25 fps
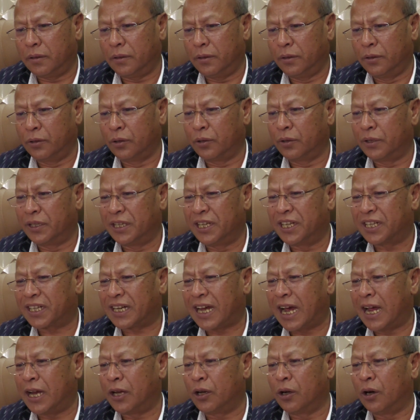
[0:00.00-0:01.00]
you know, this
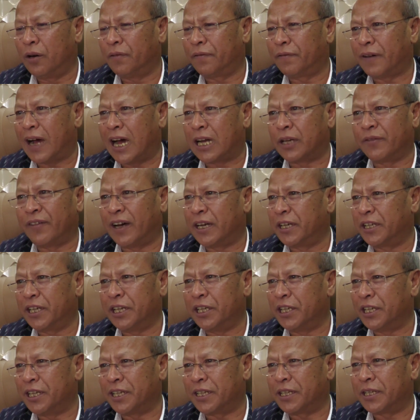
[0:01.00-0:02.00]
kind of
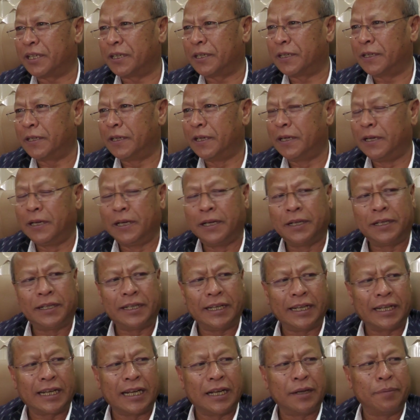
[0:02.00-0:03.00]
advantages
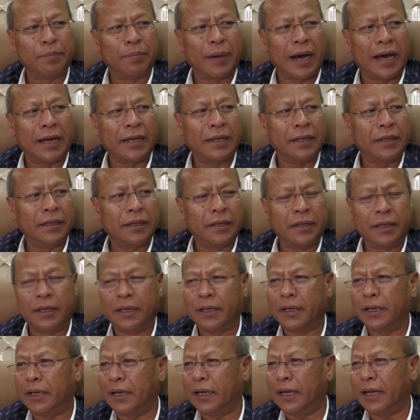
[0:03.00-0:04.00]
taken by
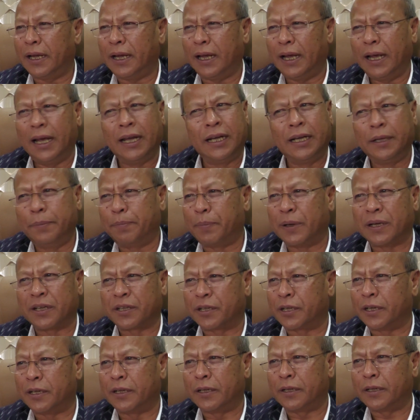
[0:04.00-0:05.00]
any
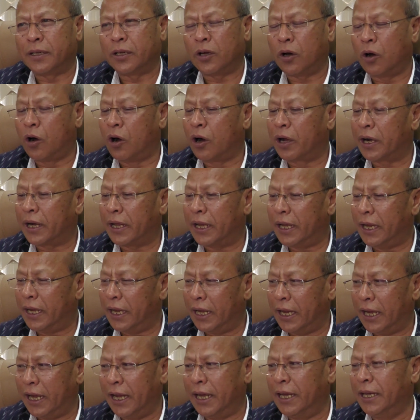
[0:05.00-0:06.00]
person or
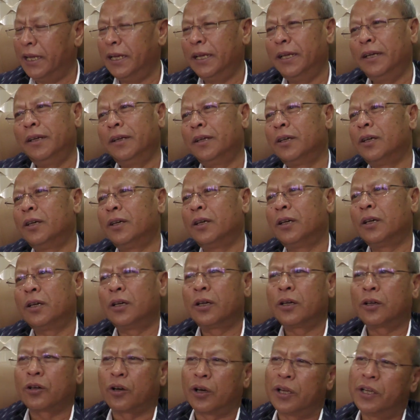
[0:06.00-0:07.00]
any
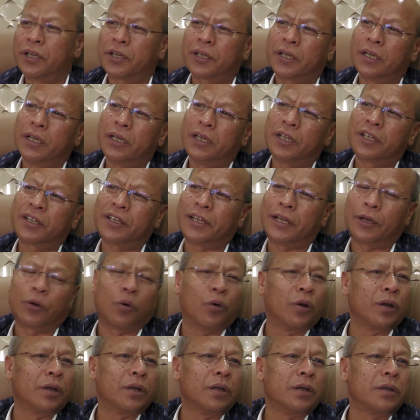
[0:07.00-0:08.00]
concerned
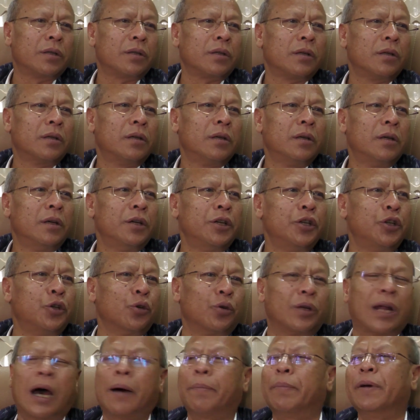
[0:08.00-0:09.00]
stakeholders
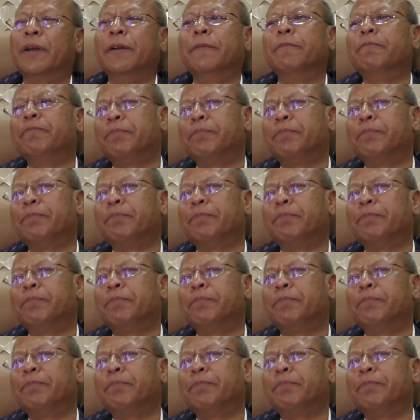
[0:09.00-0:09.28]
should happen.